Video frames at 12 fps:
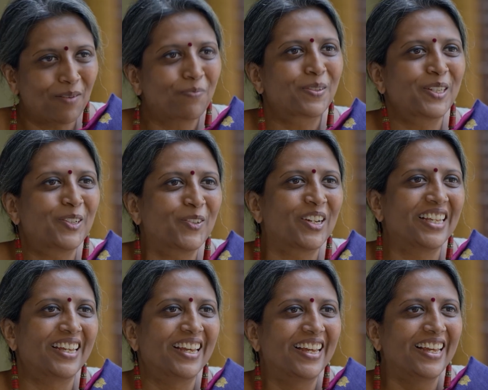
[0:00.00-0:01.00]

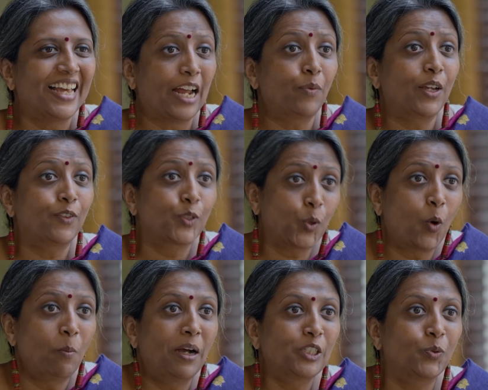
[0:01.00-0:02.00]
Absolutely. And we have
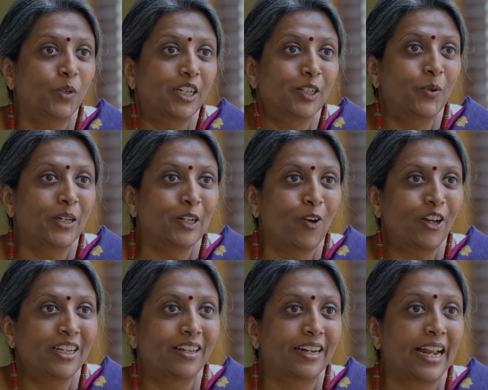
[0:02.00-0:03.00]
so much work going
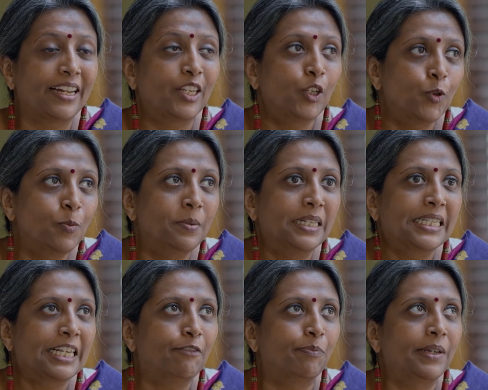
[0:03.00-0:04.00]
on here. And
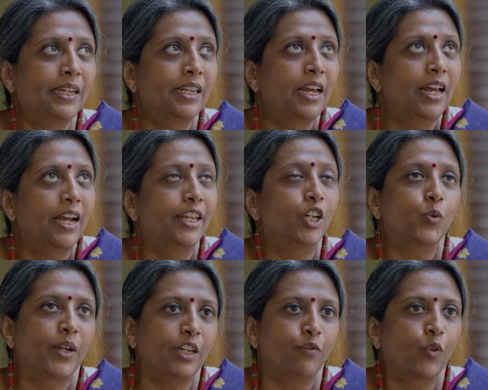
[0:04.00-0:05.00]
humans have been in a
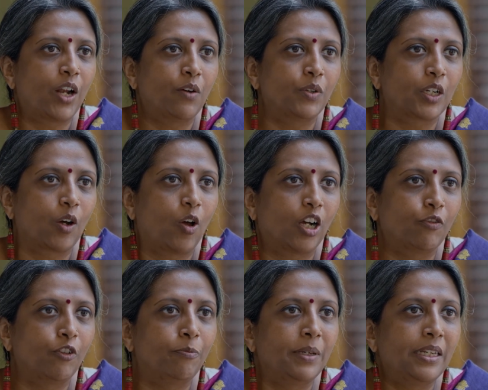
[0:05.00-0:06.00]
24-hour clock.
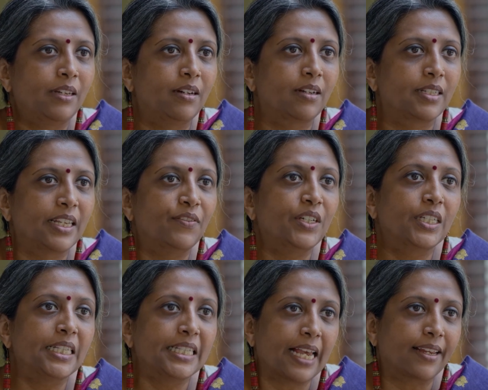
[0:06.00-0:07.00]
We've been here
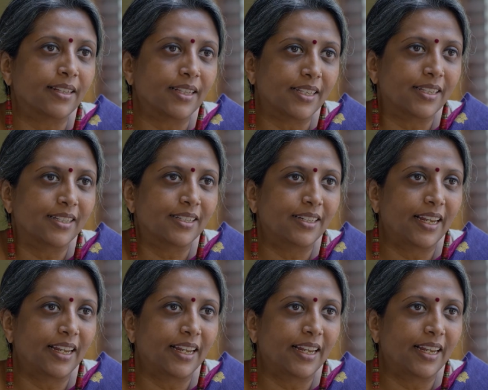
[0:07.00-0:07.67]
17 seconds.